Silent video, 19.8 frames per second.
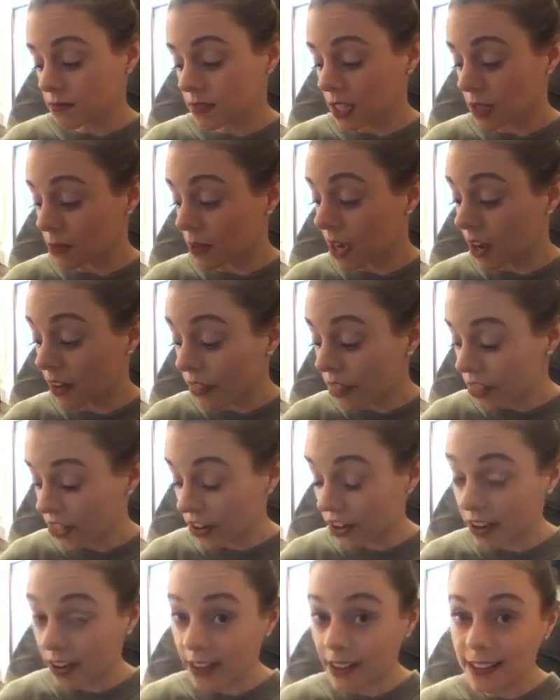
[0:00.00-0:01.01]
that'd be
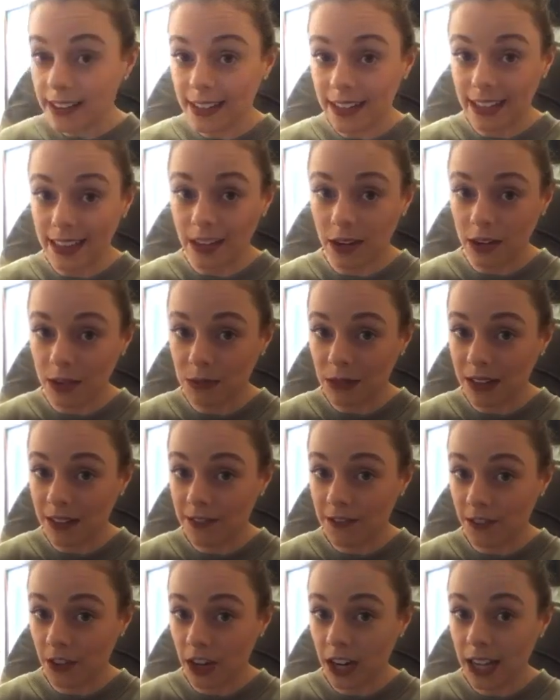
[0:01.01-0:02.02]
unthaw, and that would mean
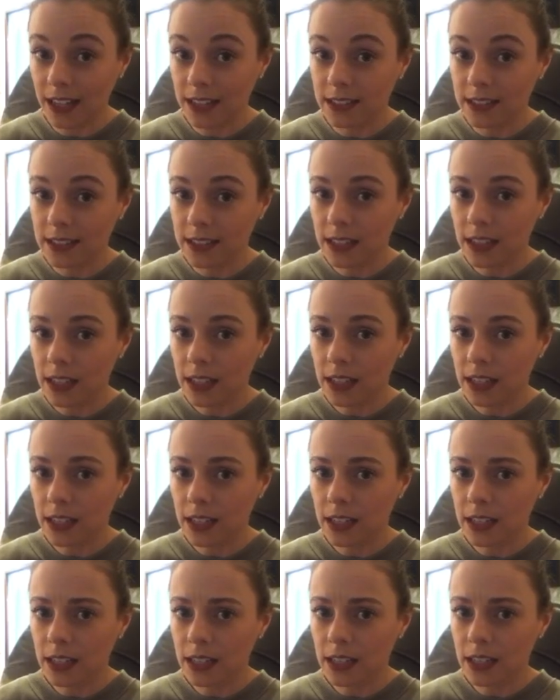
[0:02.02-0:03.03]
freeze?
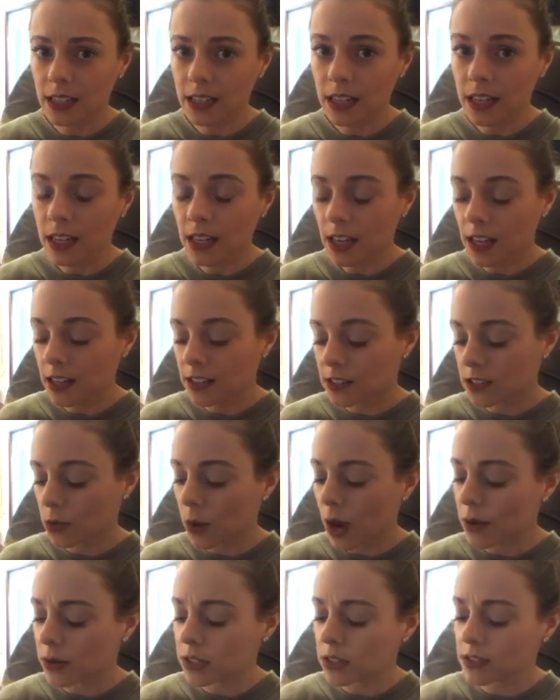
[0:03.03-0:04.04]
So
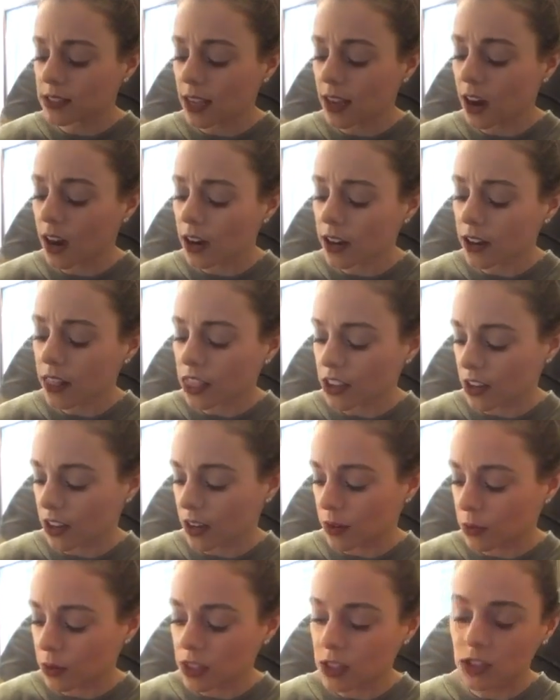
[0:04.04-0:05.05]
why would you say
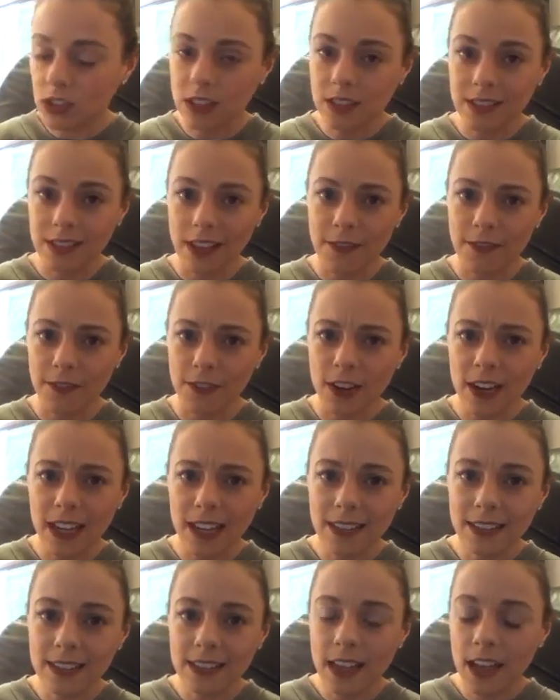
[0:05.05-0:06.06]
unthaw? Wouldn't you just say
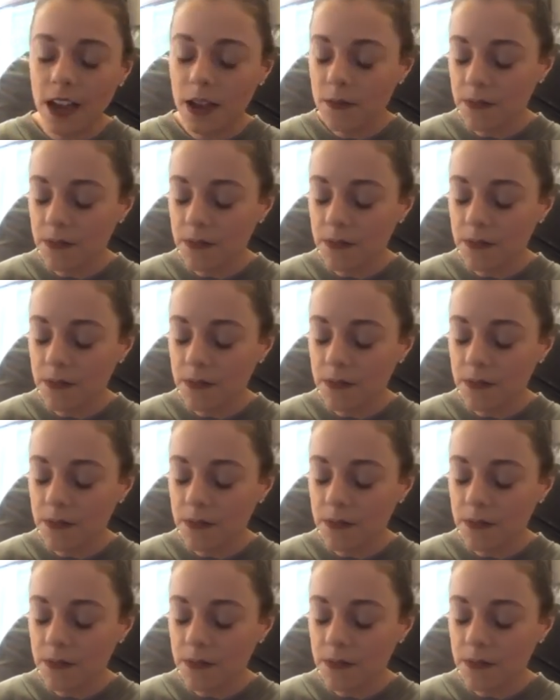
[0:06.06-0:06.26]
freeze?